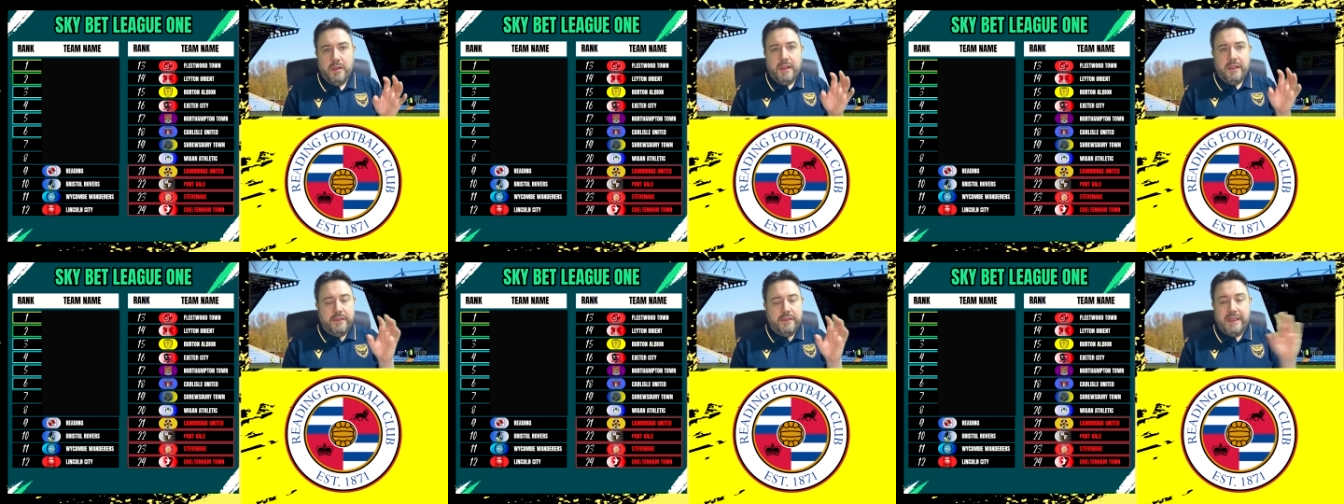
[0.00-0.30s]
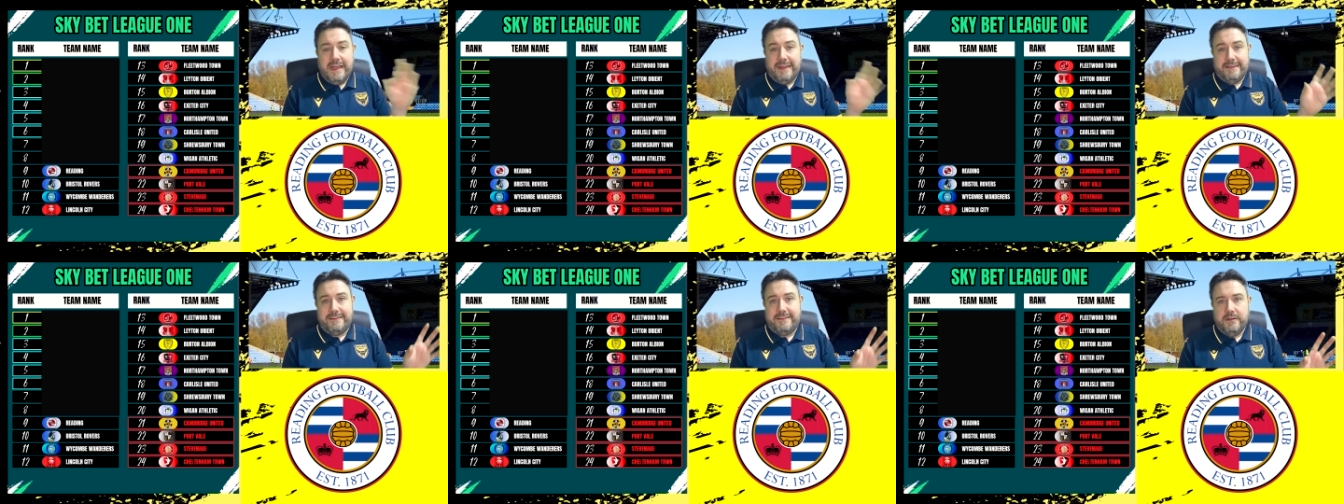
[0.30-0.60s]

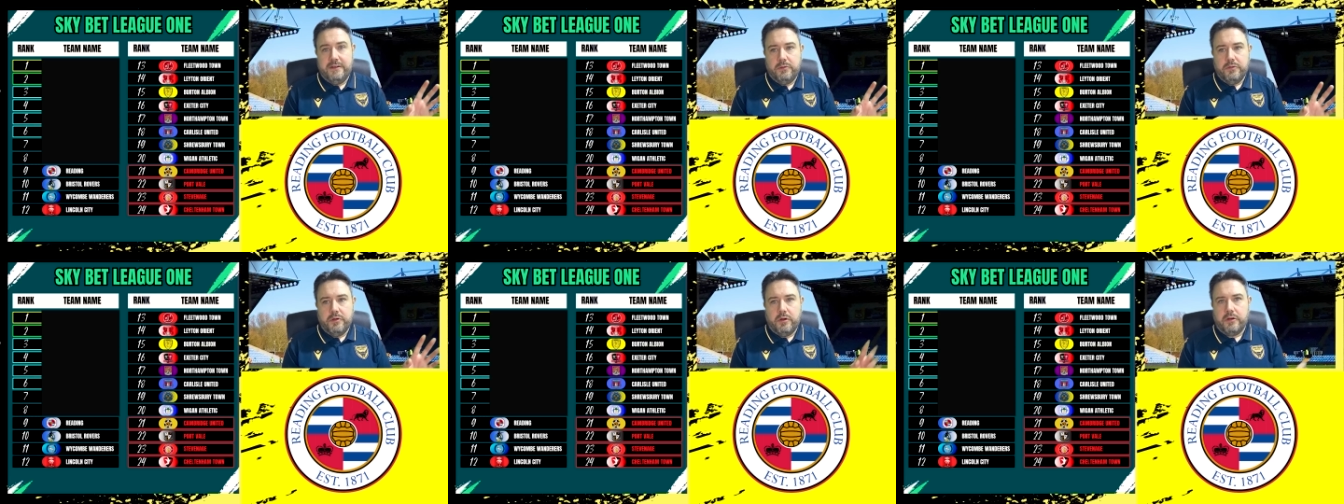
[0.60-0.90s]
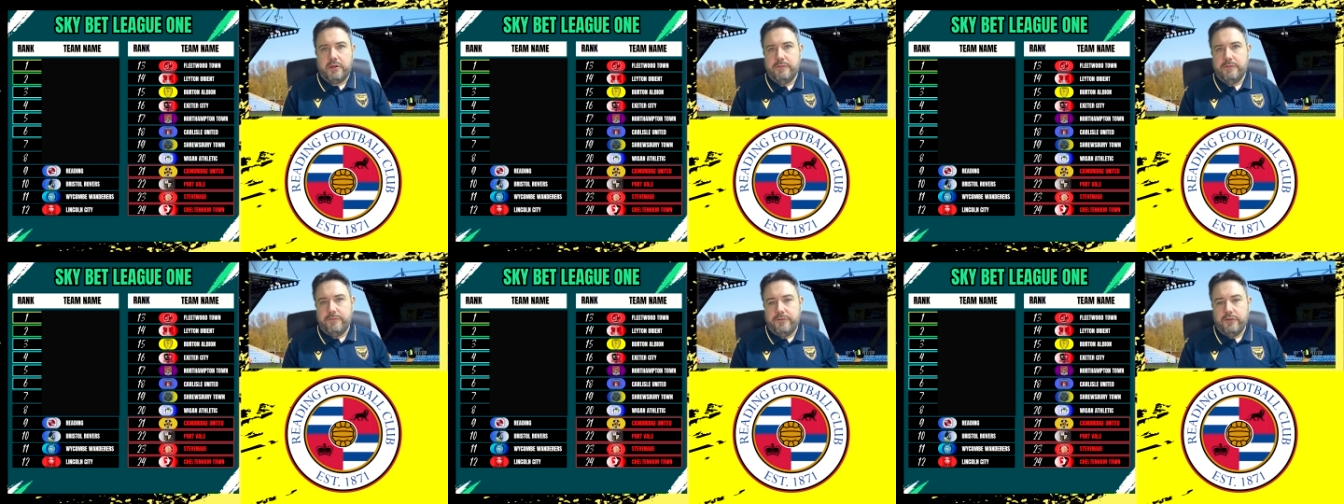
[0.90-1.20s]
that's still
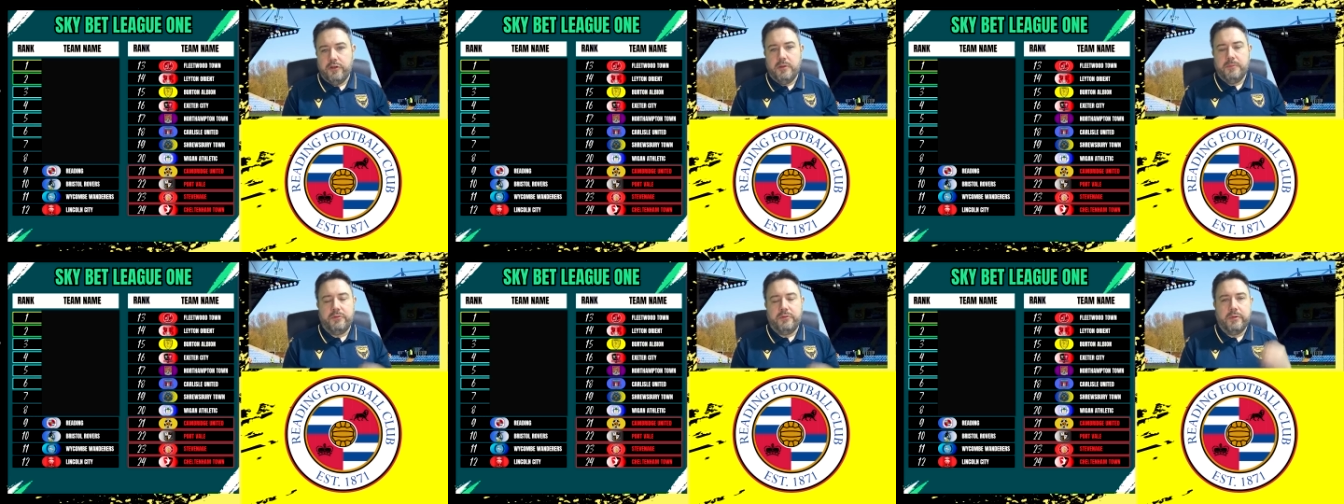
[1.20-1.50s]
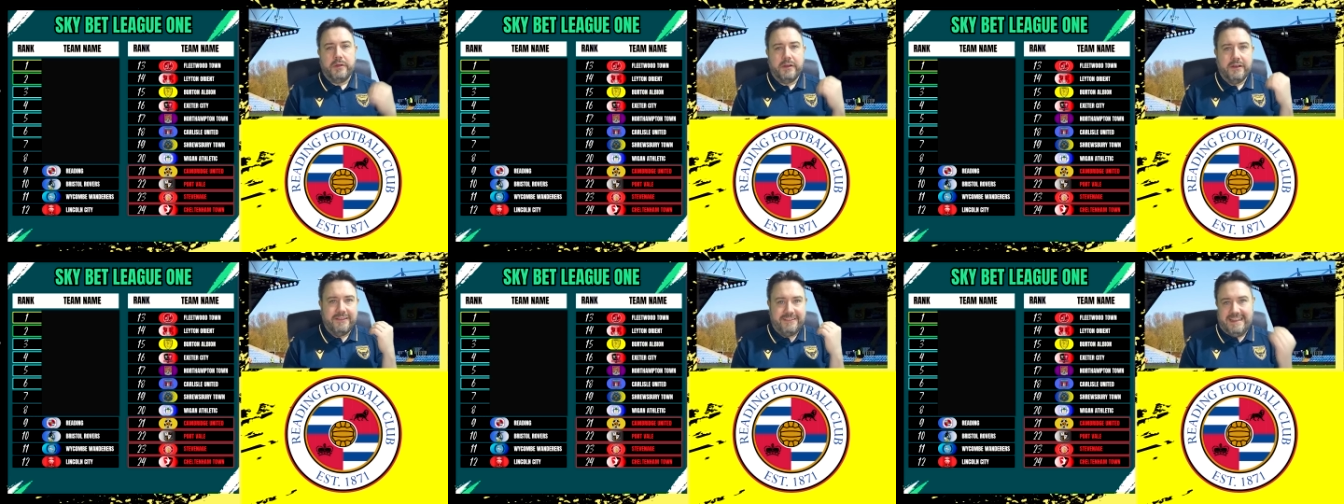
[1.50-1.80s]
not confirmed, so
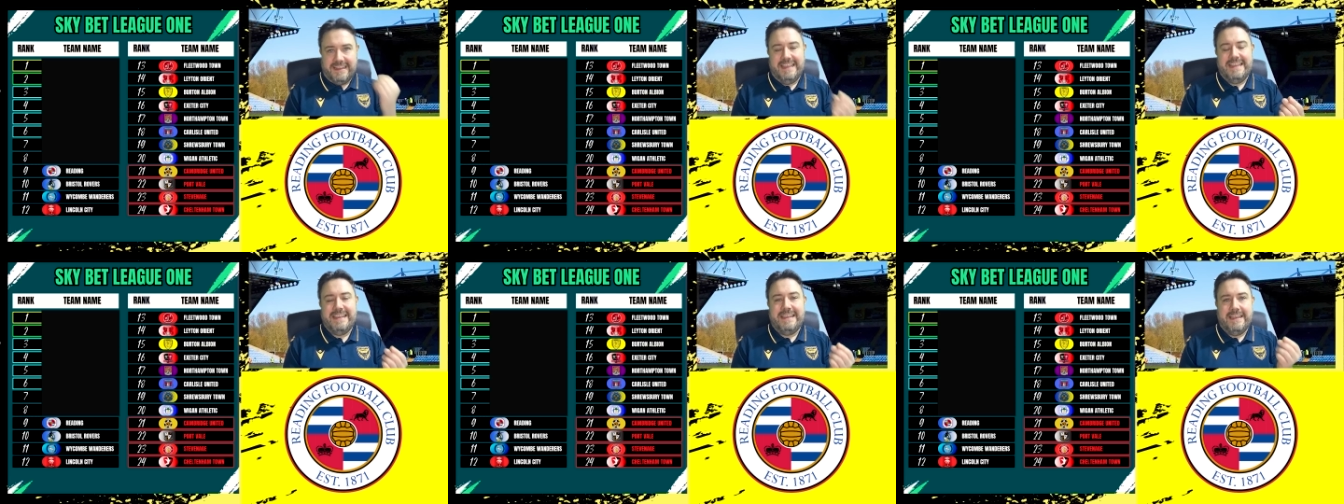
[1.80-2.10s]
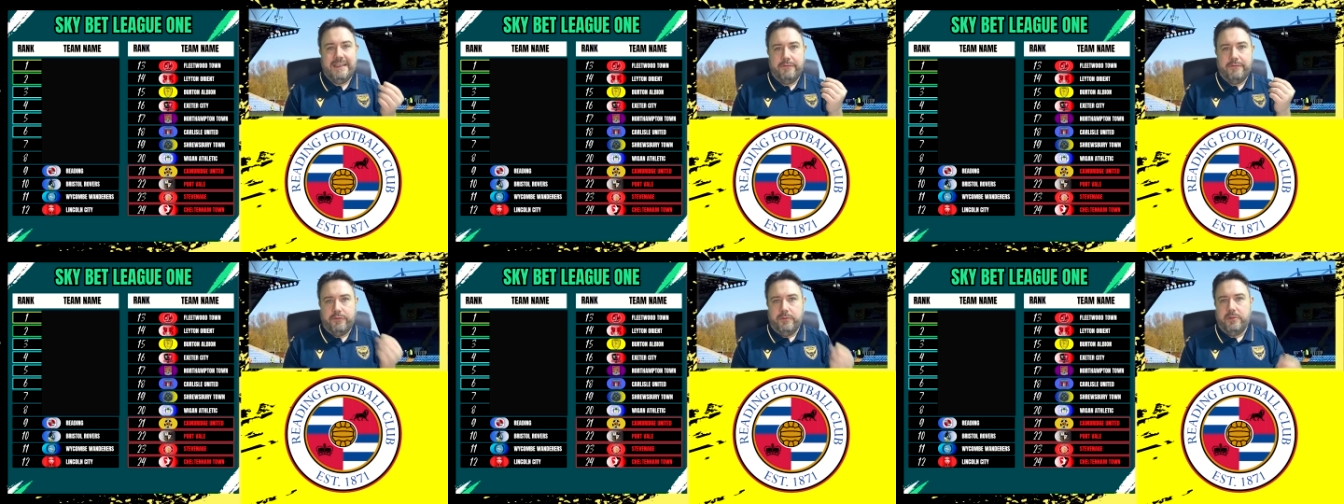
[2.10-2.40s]
I'm going to
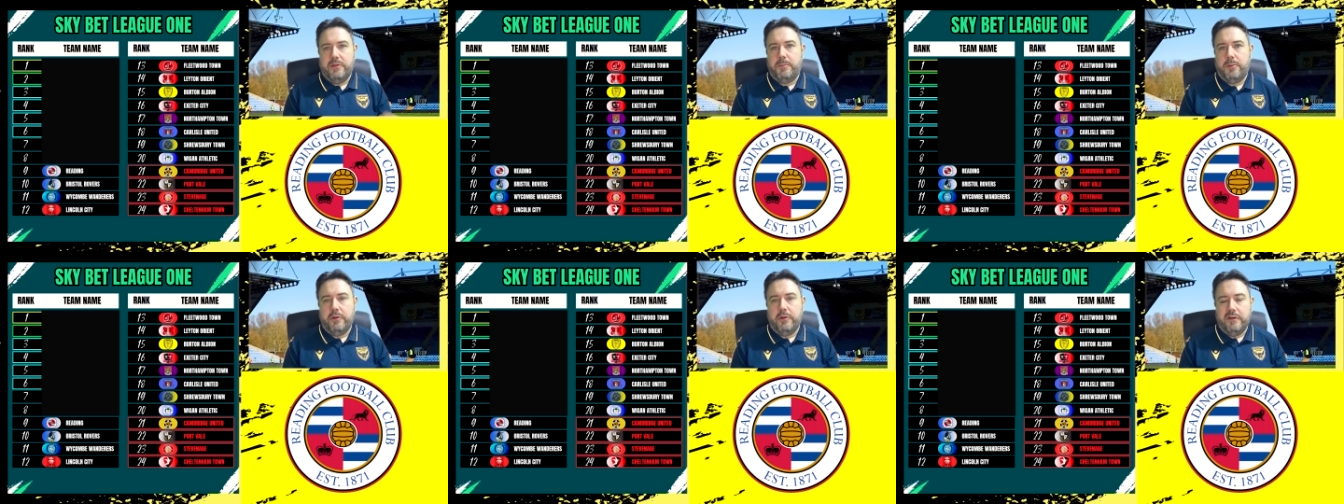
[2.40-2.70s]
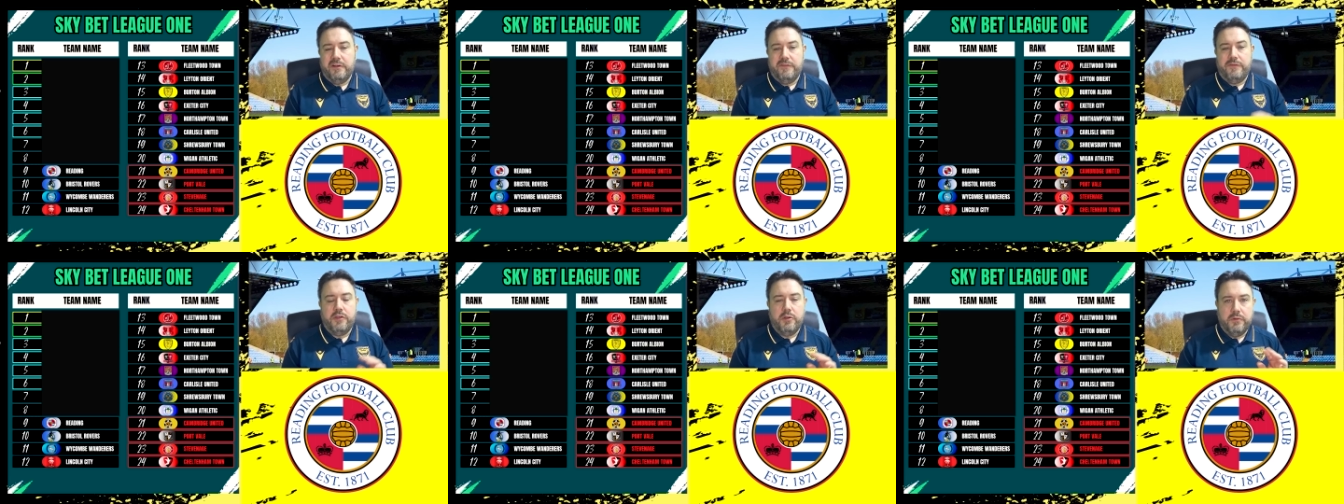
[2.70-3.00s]
take it from the
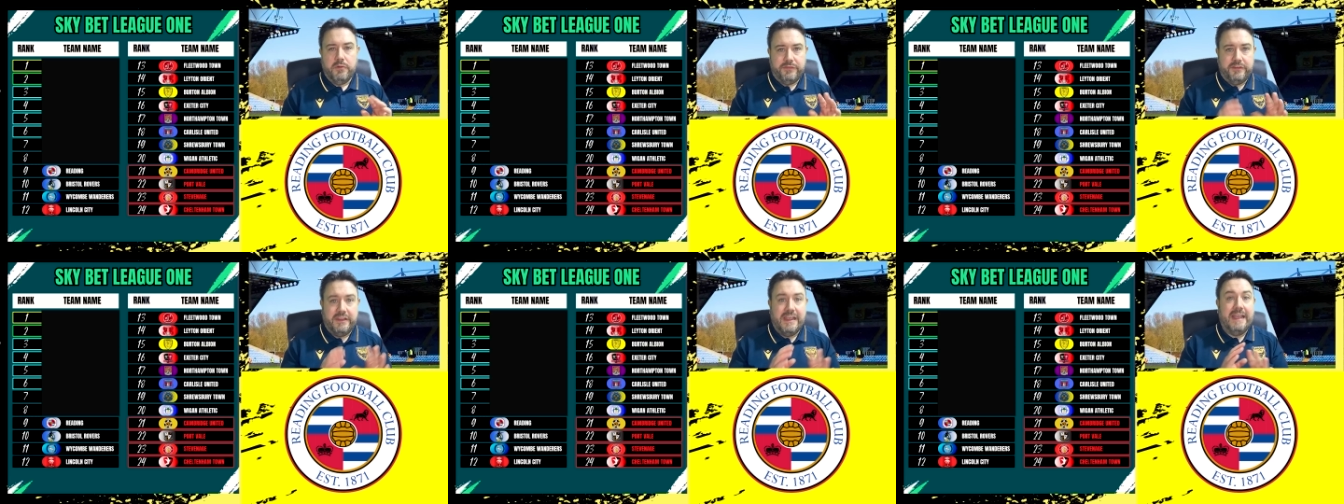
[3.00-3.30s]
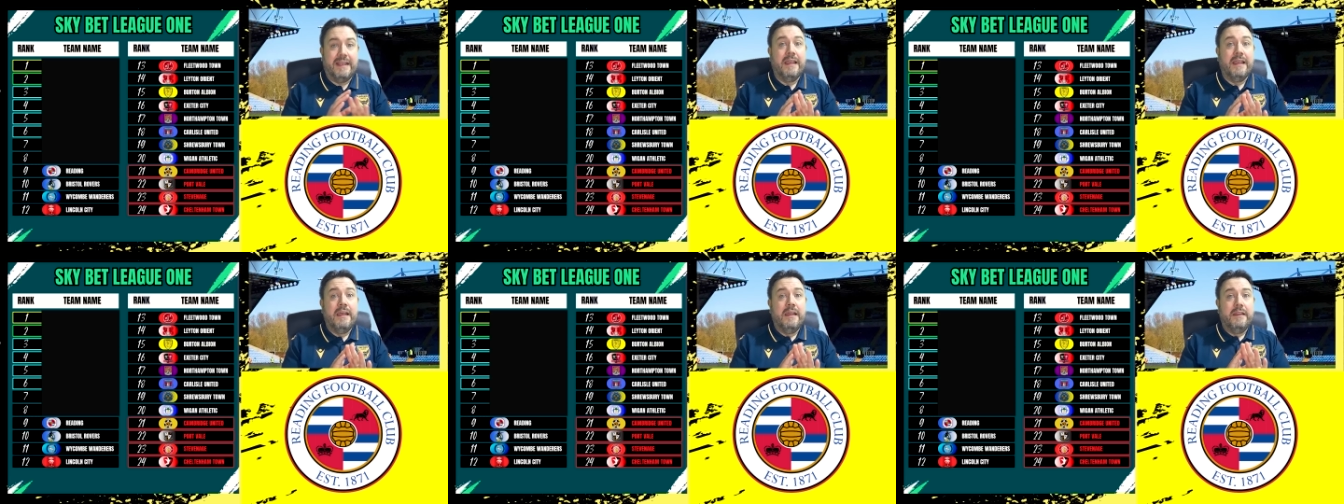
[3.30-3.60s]
point of view of
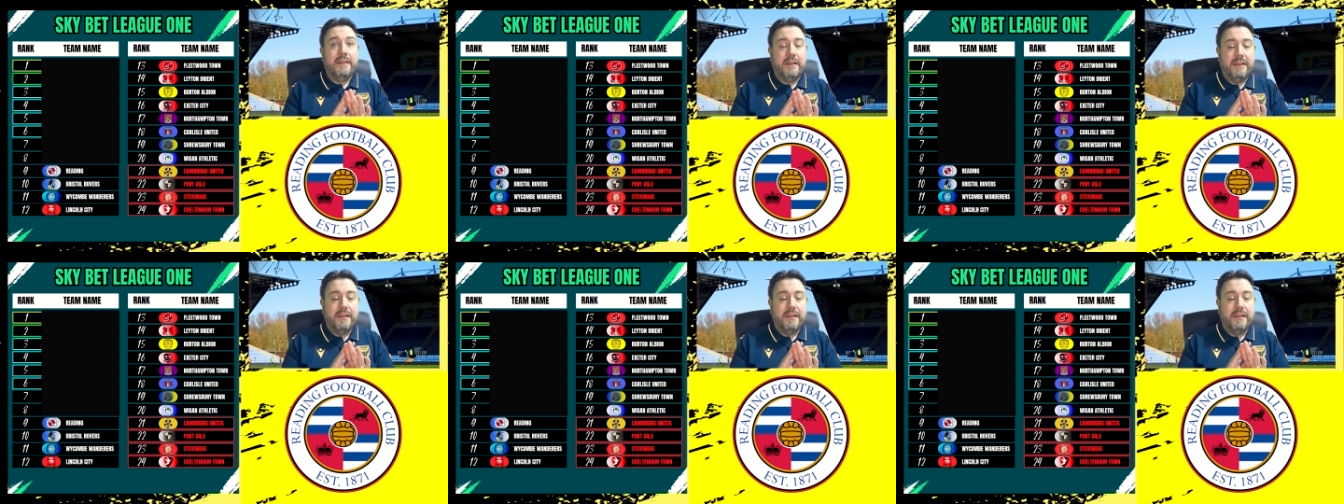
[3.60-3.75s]
saying that